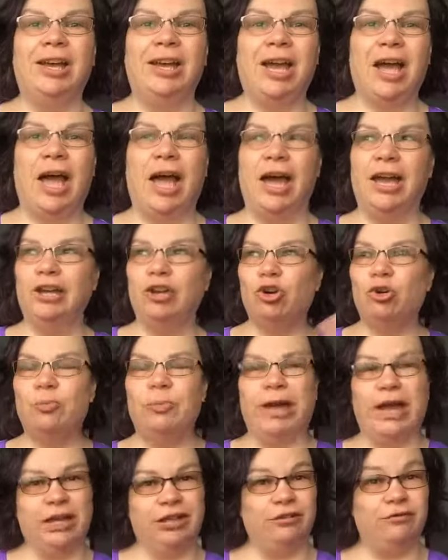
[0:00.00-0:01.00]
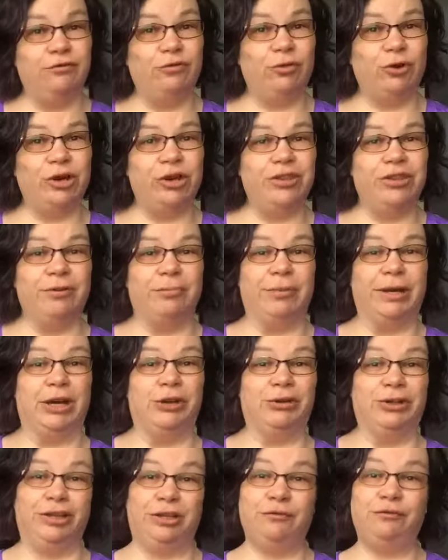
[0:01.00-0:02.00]
I go back and forth
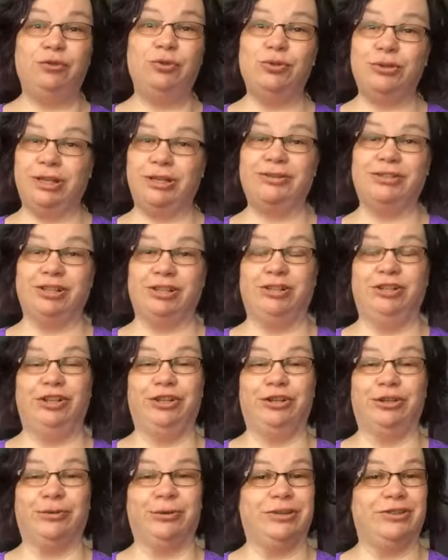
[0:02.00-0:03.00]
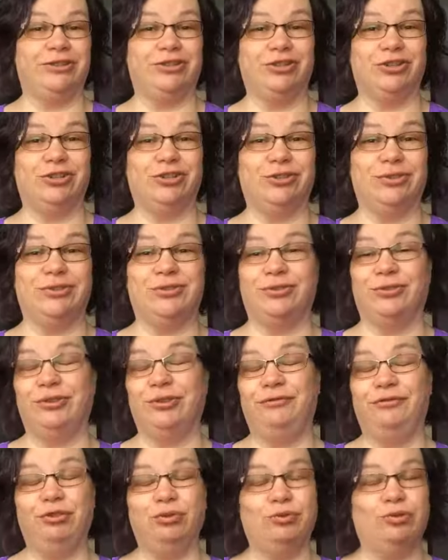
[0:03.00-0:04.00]
about if you need to clear crystals or
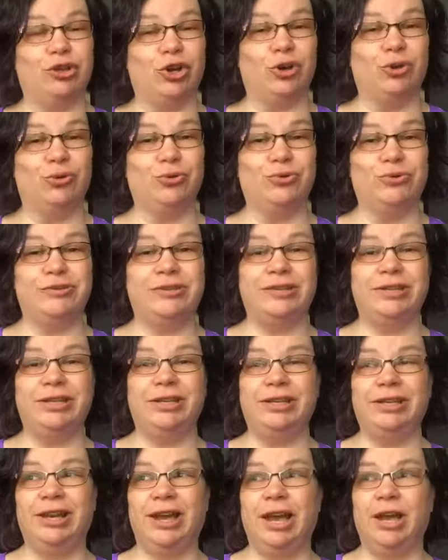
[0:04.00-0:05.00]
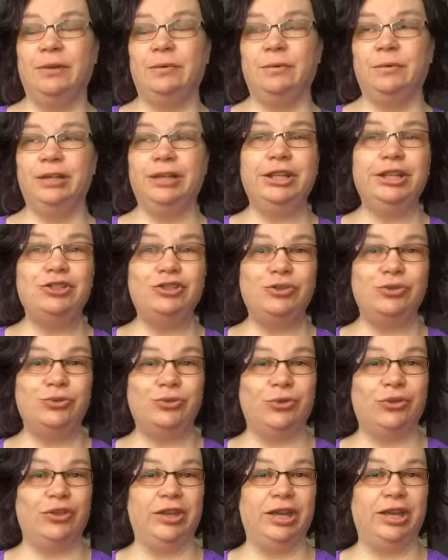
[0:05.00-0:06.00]
if you don't. I really do
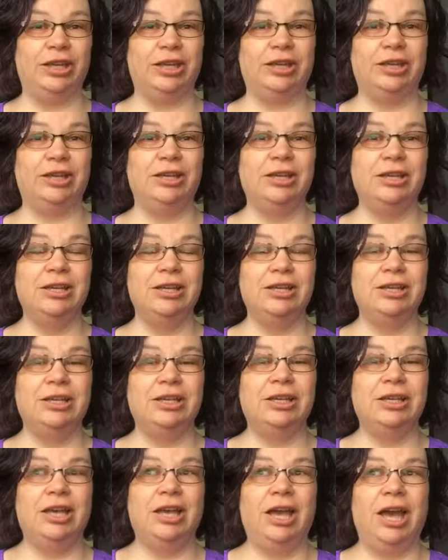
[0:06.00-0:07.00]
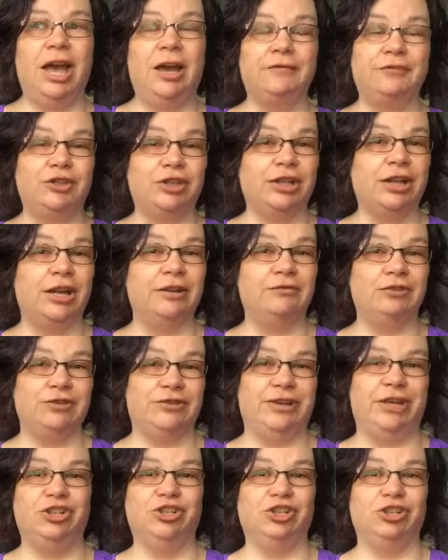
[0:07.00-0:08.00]
think, after a
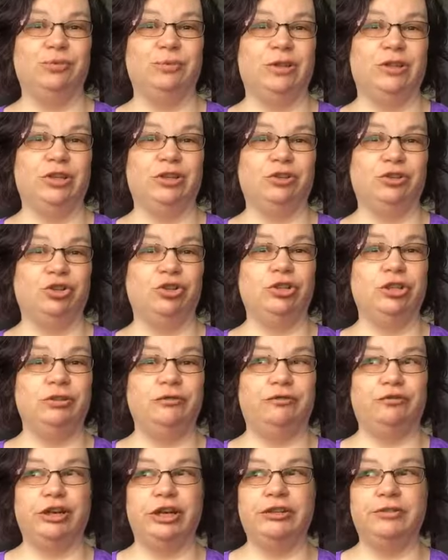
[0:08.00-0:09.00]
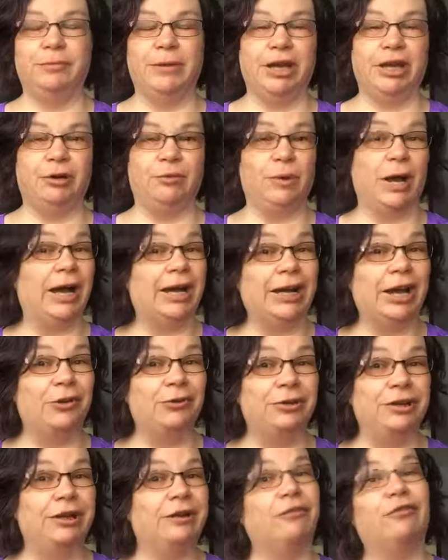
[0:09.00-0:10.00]
conversation with a good friend of mine, a rock
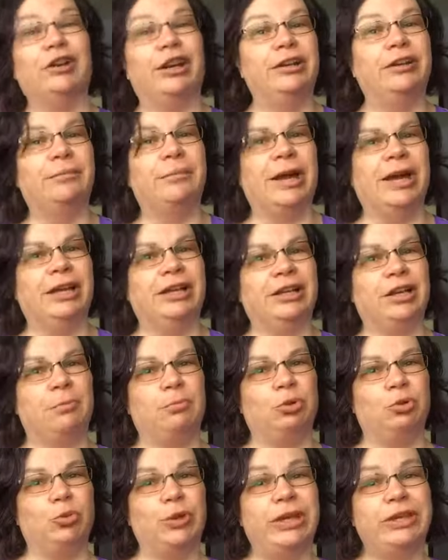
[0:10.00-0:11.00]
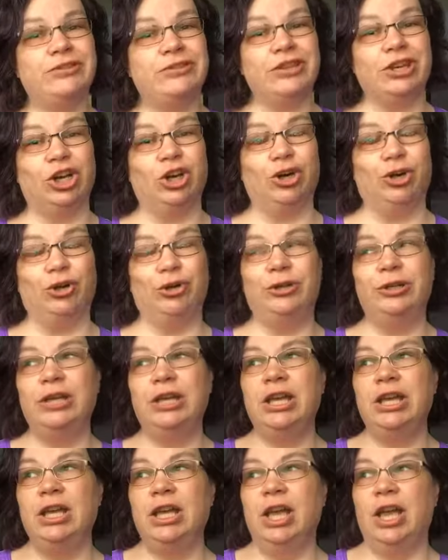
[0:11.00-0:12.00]
hounding friend of mine a couple weeks ago,
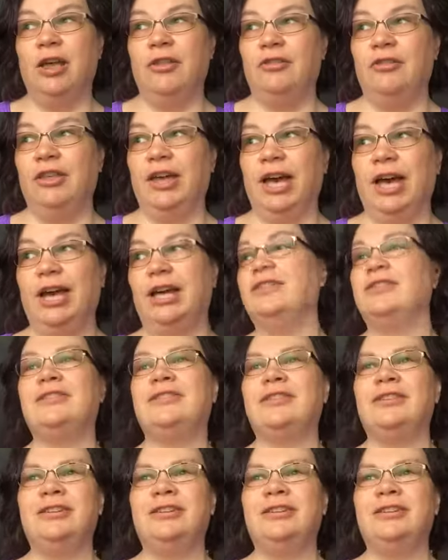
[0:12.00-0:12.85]
that